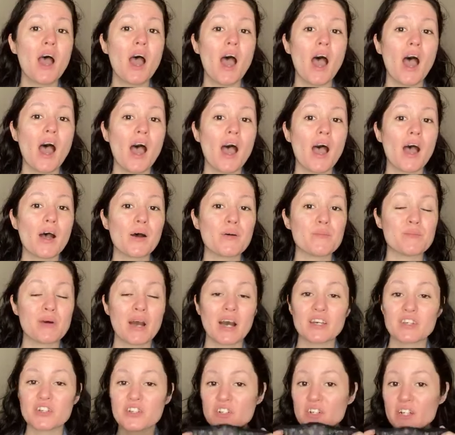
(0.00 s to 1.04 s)

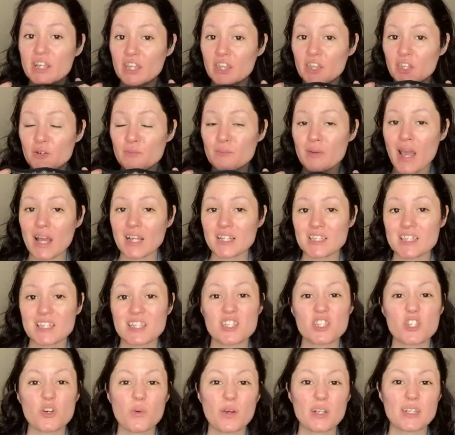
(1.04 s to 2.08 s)
underneath your mask
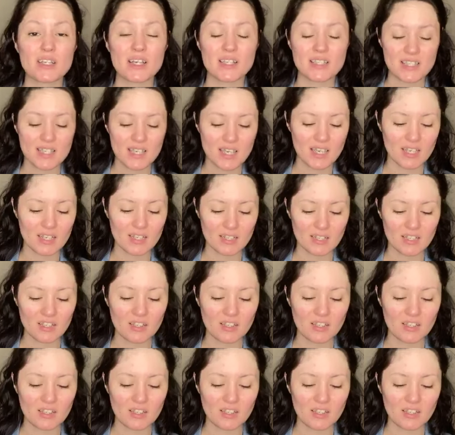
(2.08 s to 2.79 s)
so it doesn't,